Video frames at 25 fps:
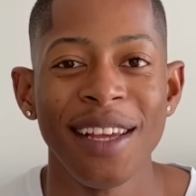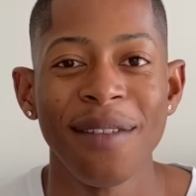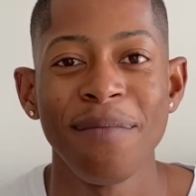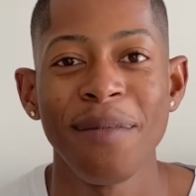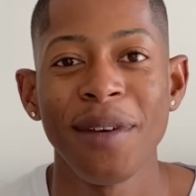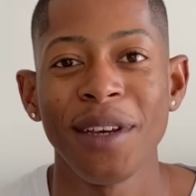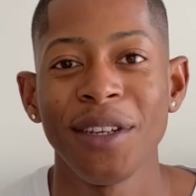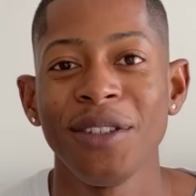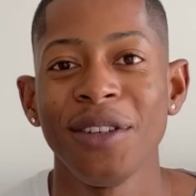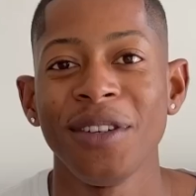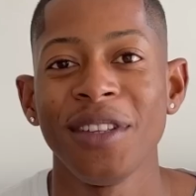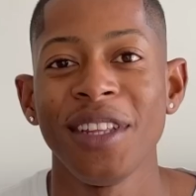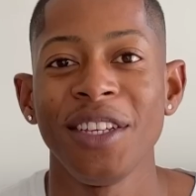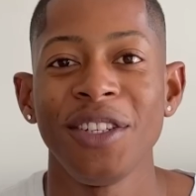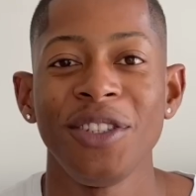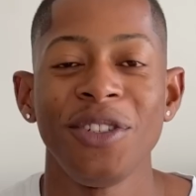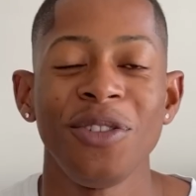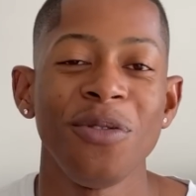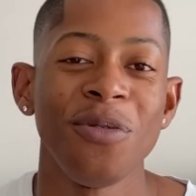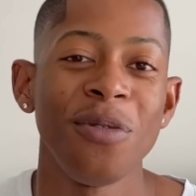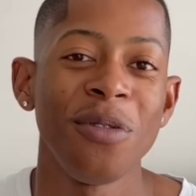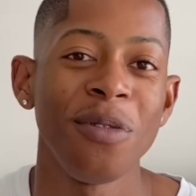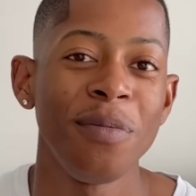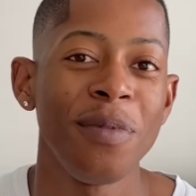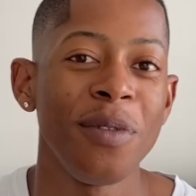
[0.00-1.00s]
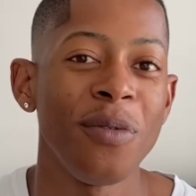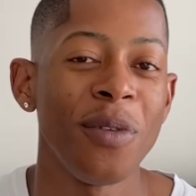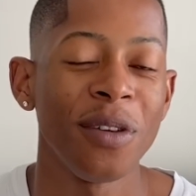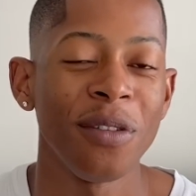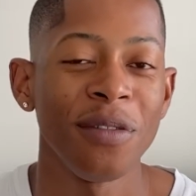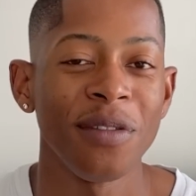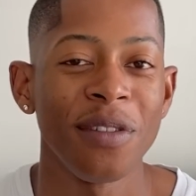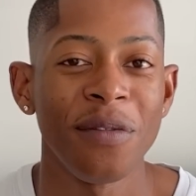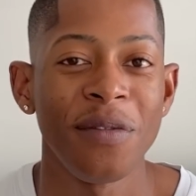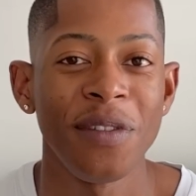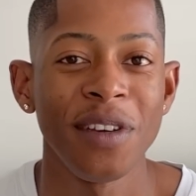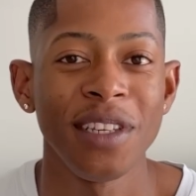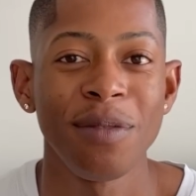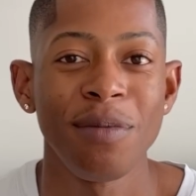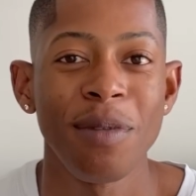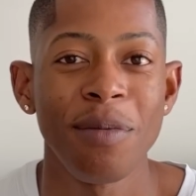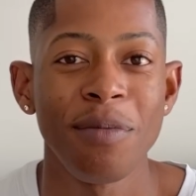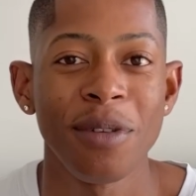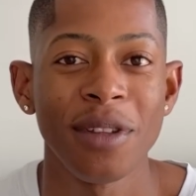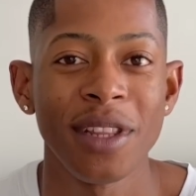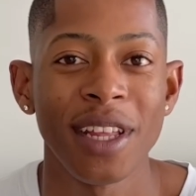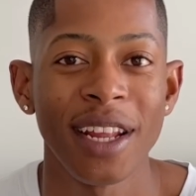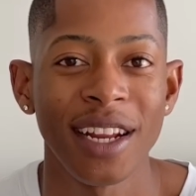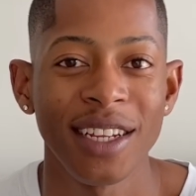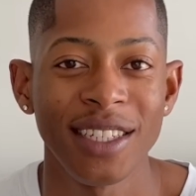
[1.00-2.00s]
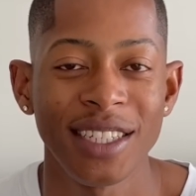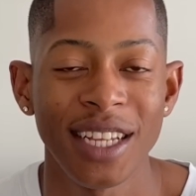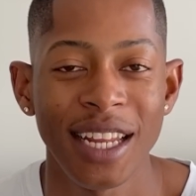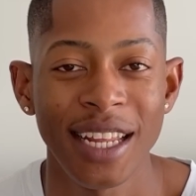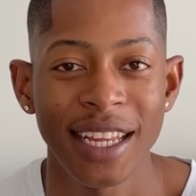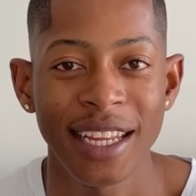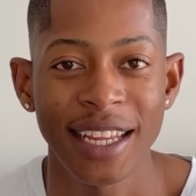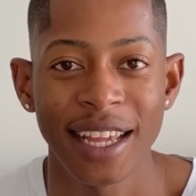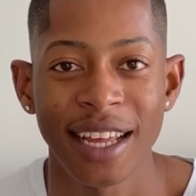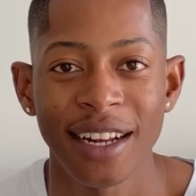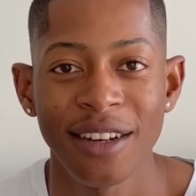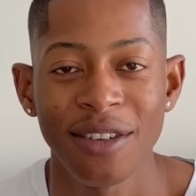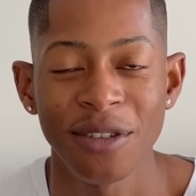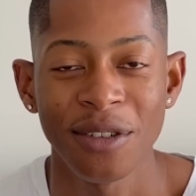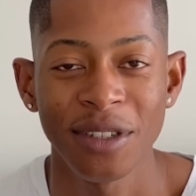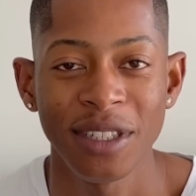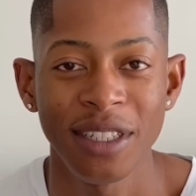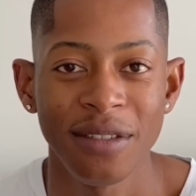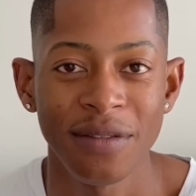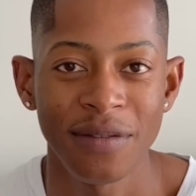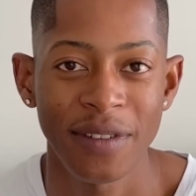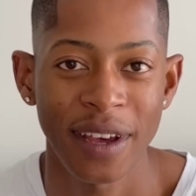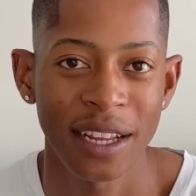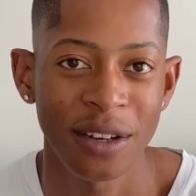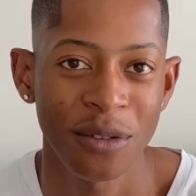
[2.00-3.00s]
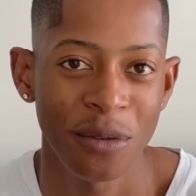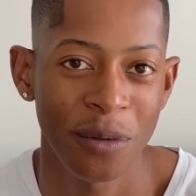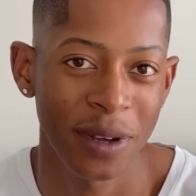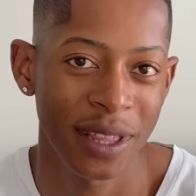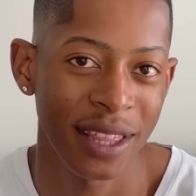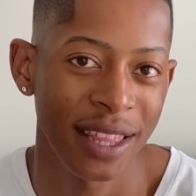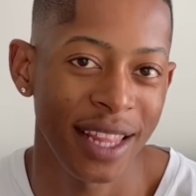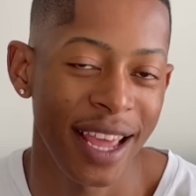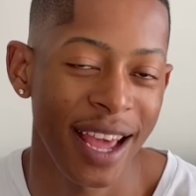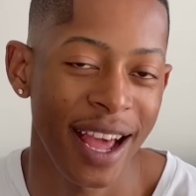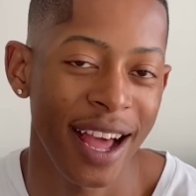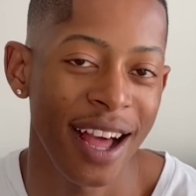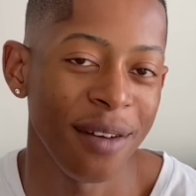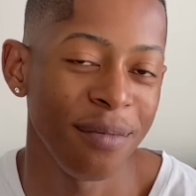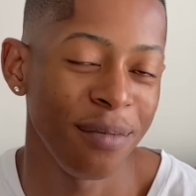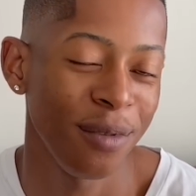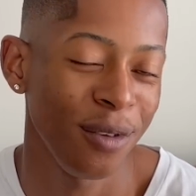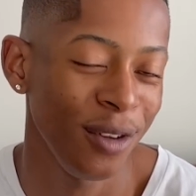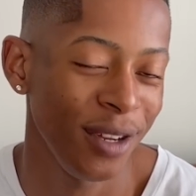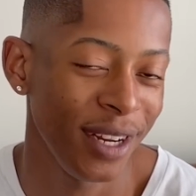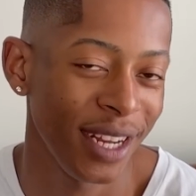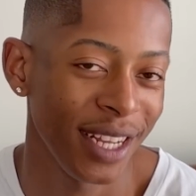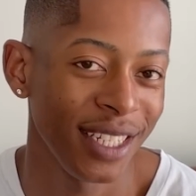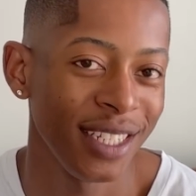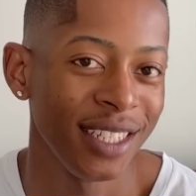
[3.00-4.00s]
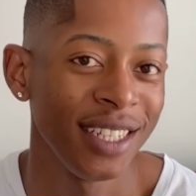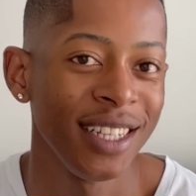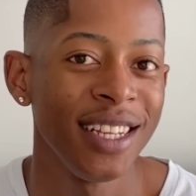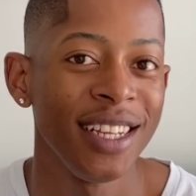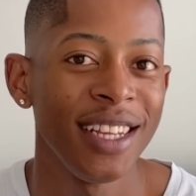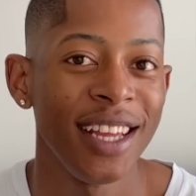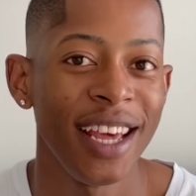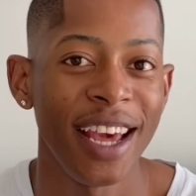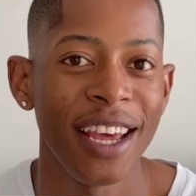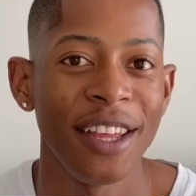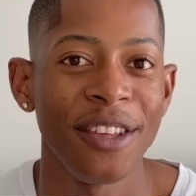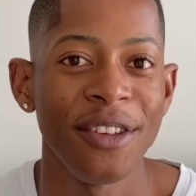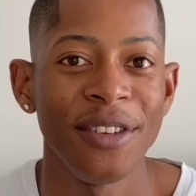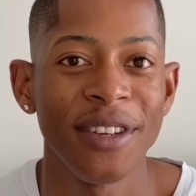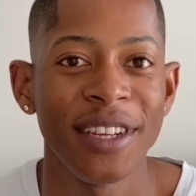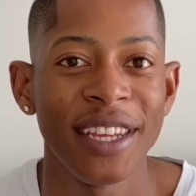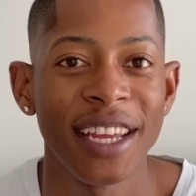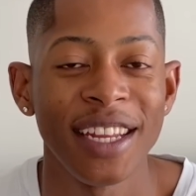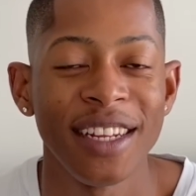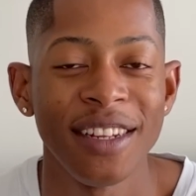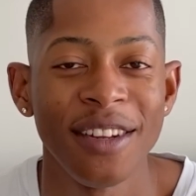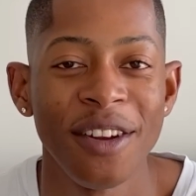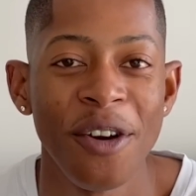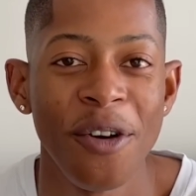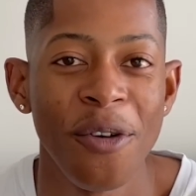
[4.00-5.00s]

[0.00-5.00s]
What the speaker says: make sure that you will be one of the first people that actually get notified when they are uploaded, and you can